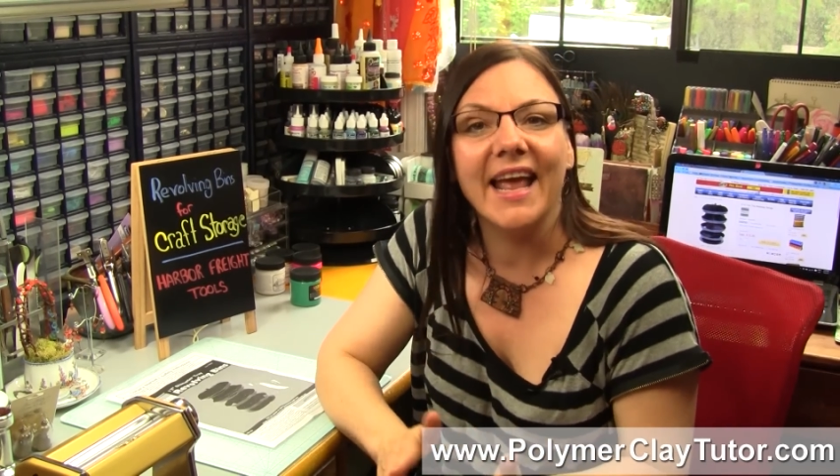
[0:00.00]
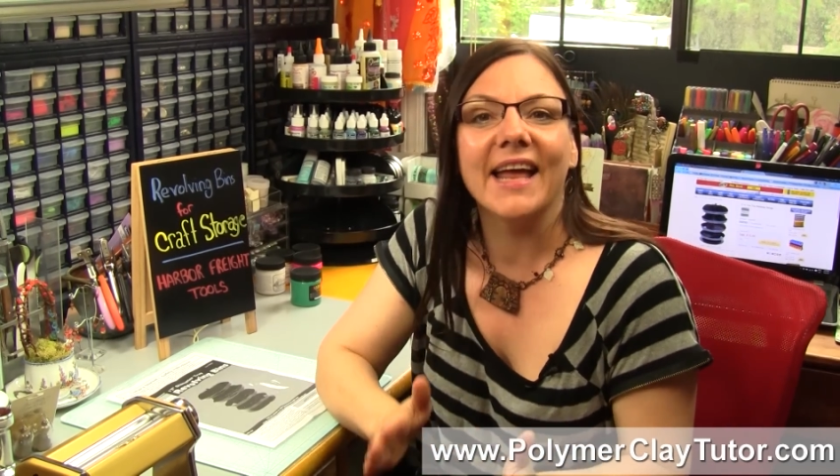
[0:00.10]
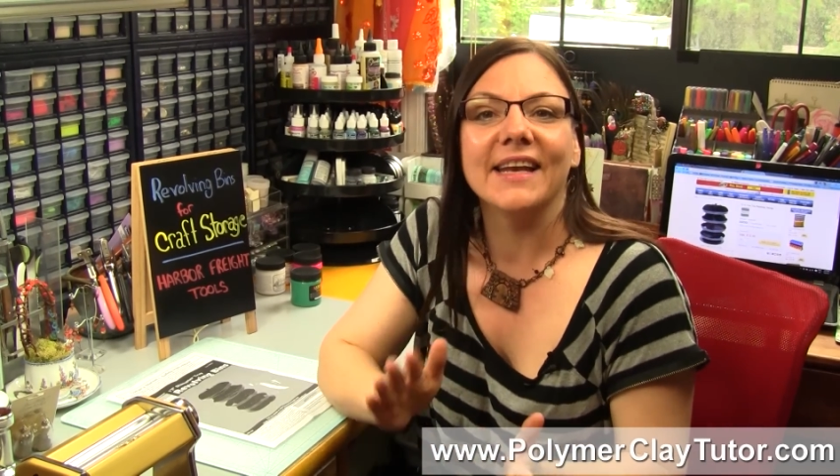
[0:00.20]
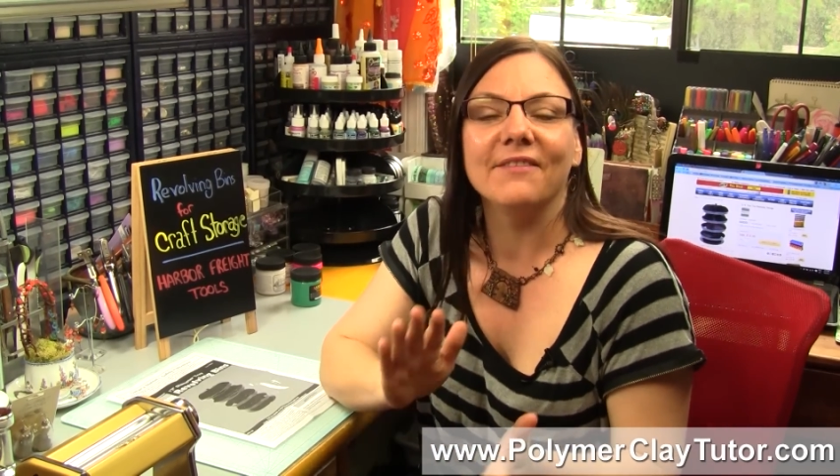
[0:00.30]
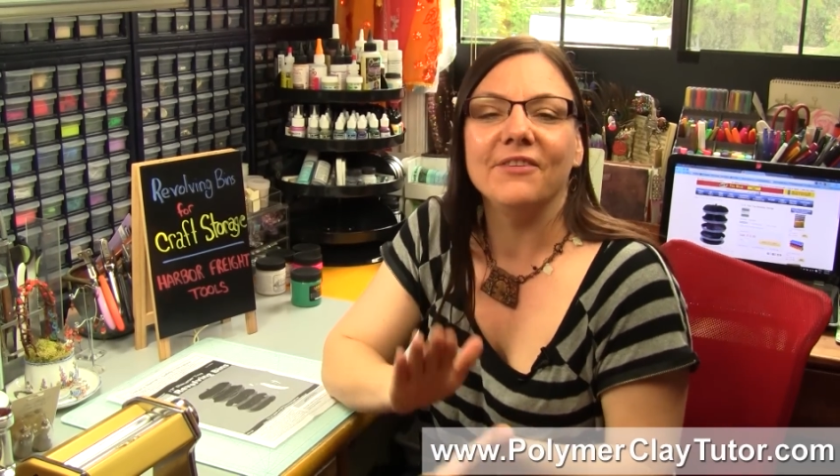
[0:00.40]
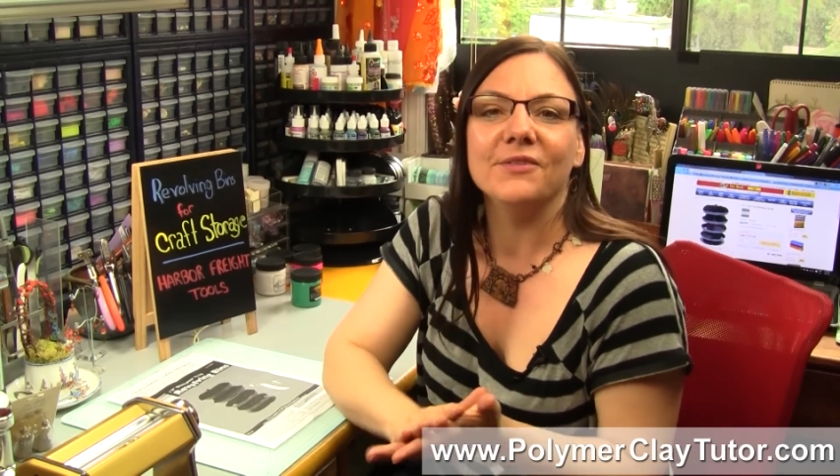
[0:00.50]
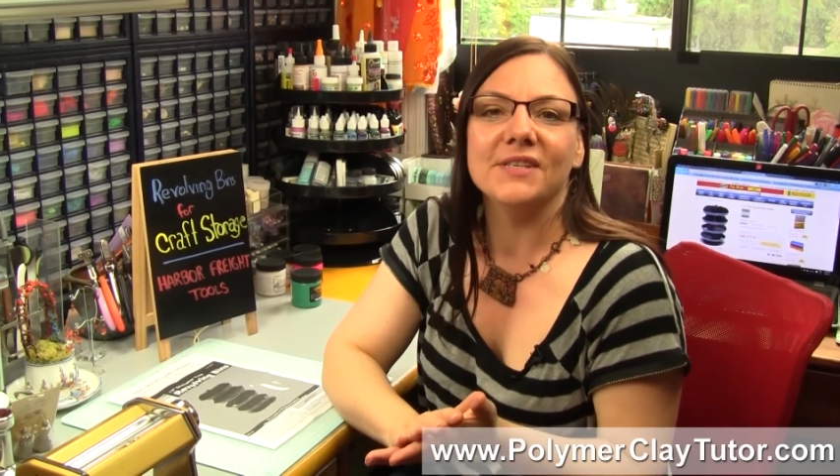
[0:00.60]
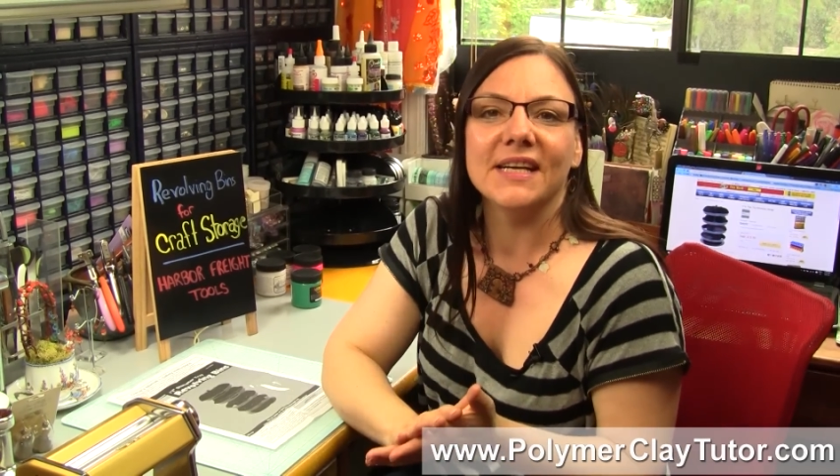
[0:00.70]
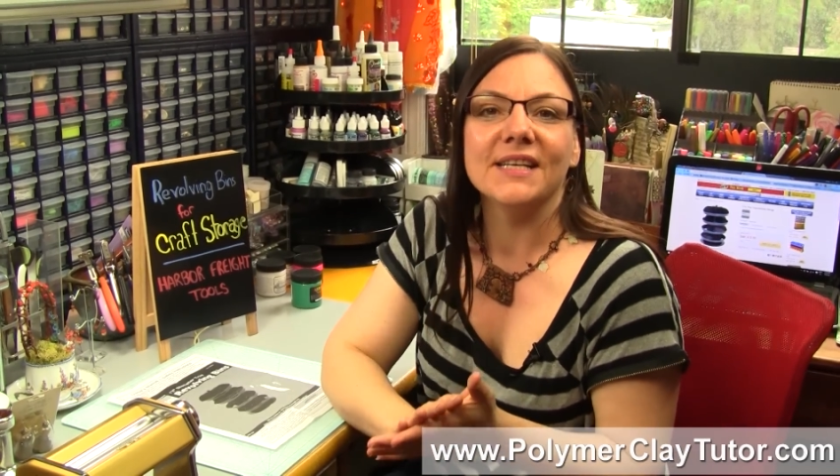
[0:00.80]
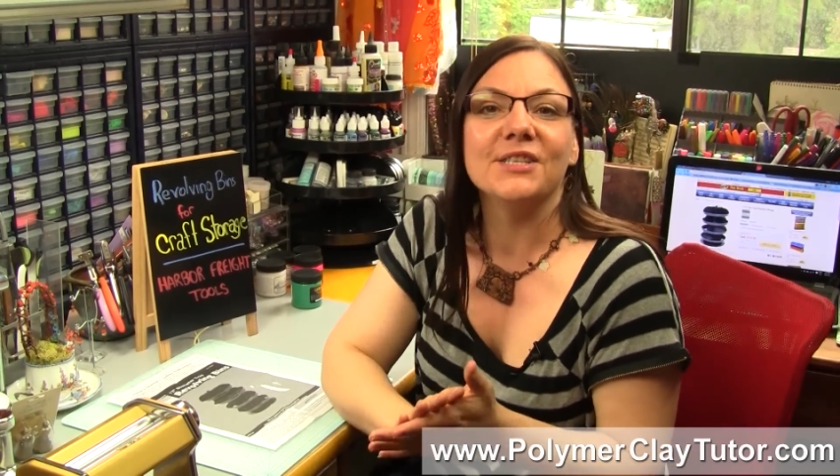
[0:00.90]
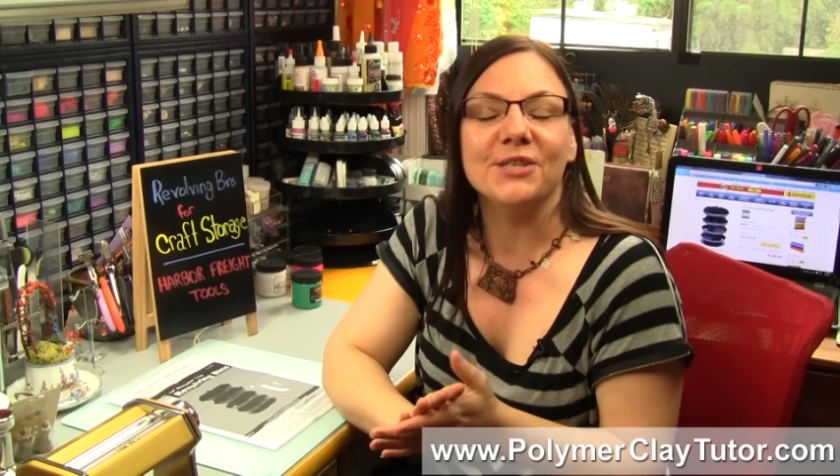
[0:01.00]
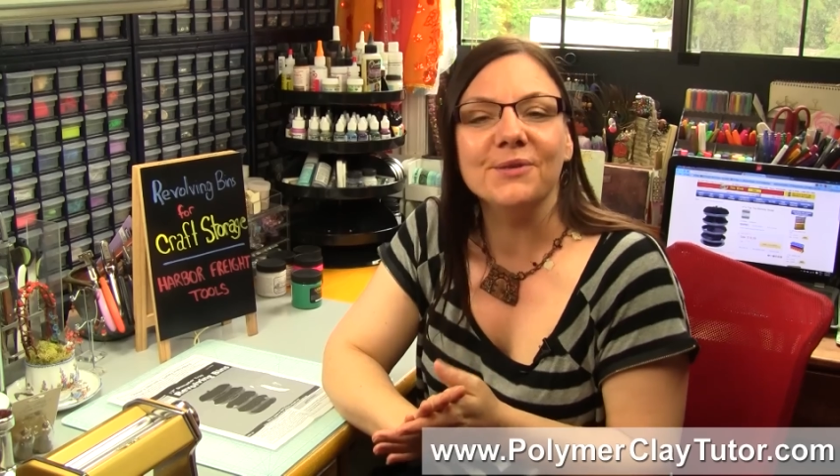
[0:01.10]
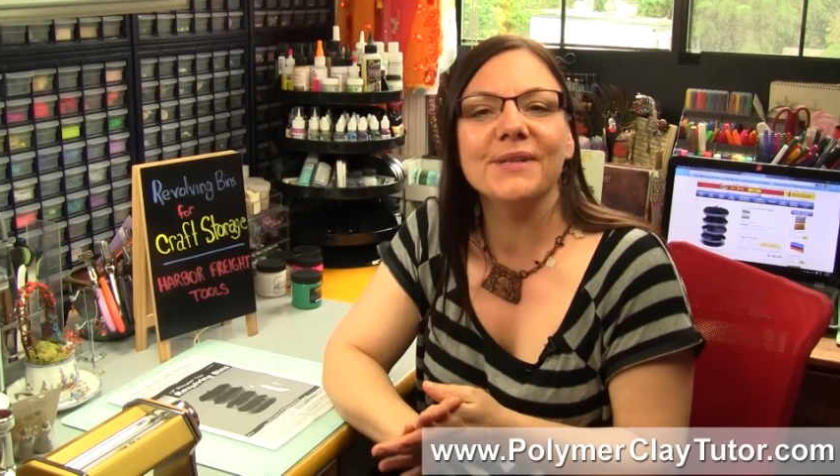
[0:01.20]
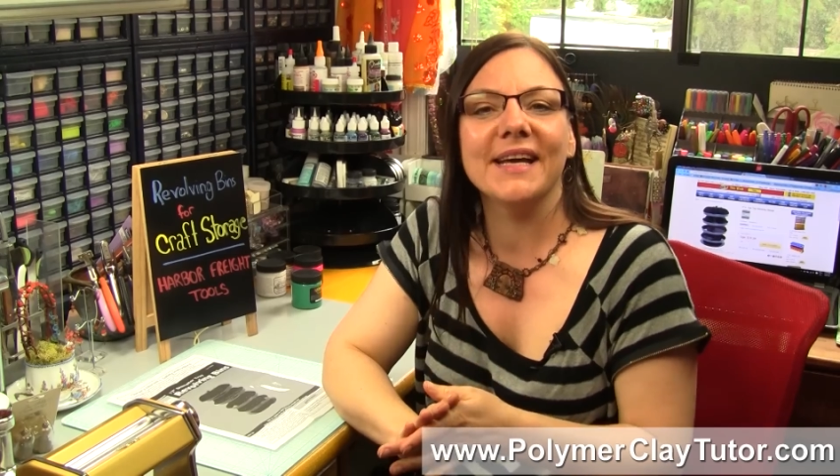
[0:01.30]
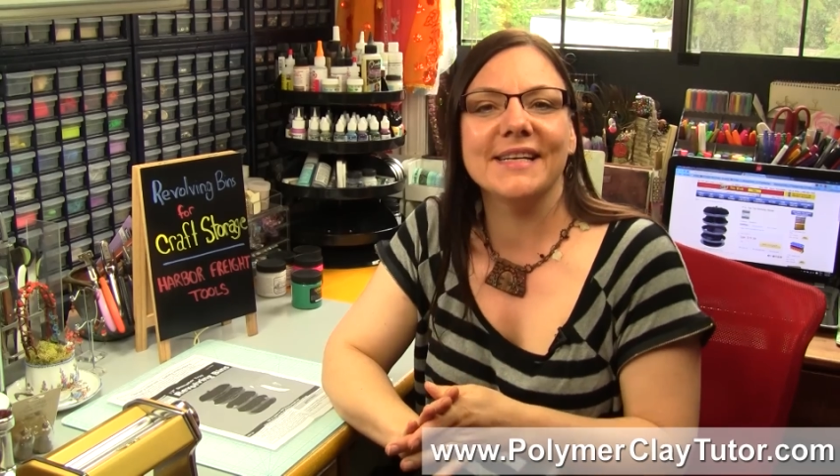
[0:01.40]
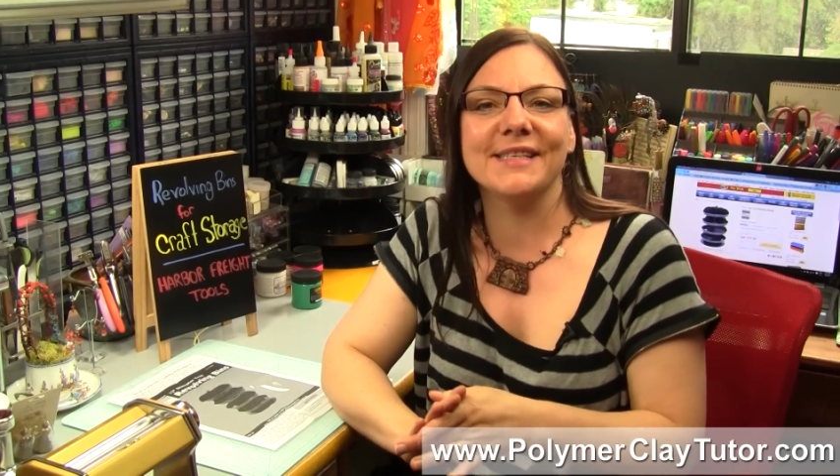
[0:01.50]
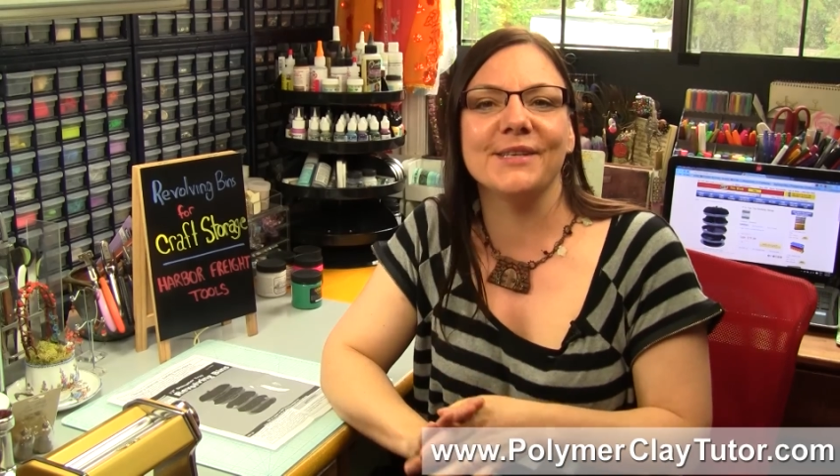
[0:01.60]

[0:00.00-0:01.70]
And if you did, do let us